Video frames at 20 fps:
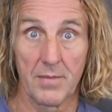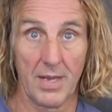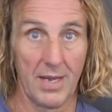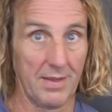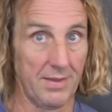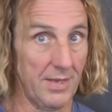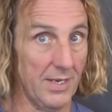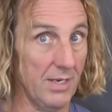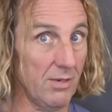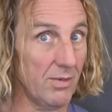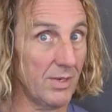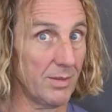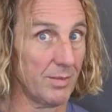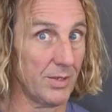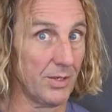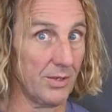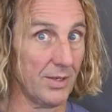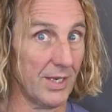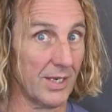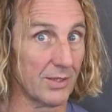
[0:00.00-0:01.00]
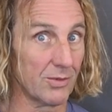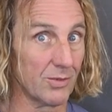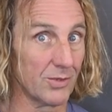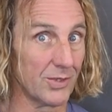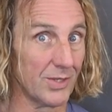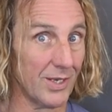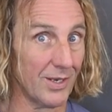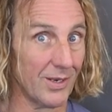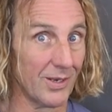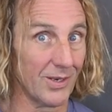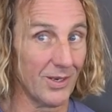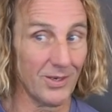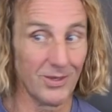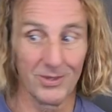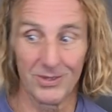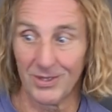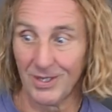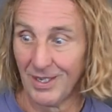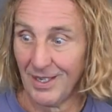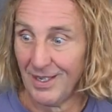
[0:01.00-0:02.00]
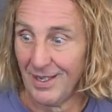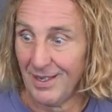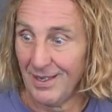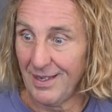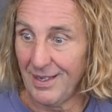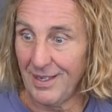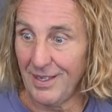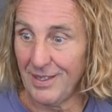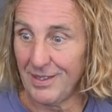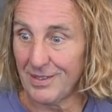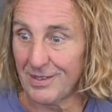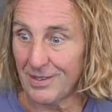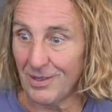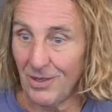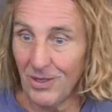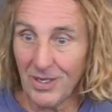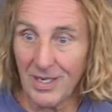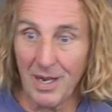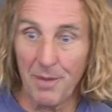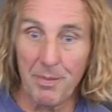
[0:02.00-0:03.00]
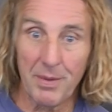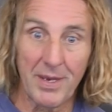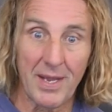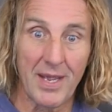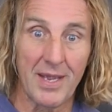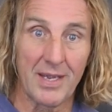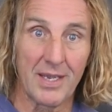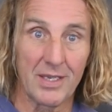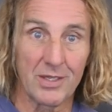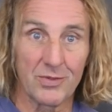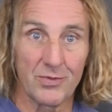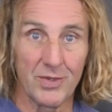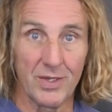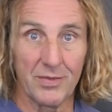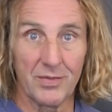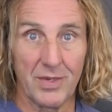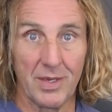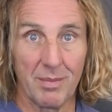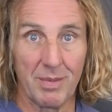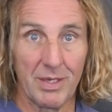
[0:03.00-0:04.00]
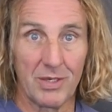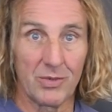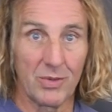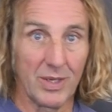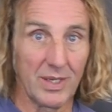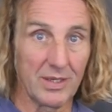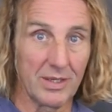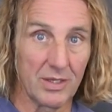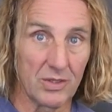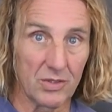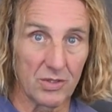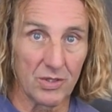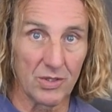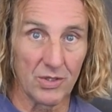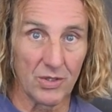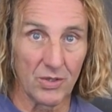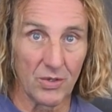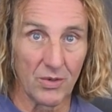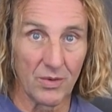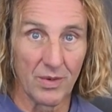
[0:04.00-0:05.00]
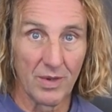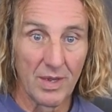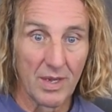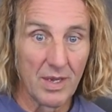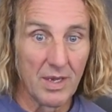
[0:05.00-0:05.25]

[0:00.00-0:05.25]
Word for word: I think what I'm going to do next, we'll see how it goes, is hook up an AES 50 between the two,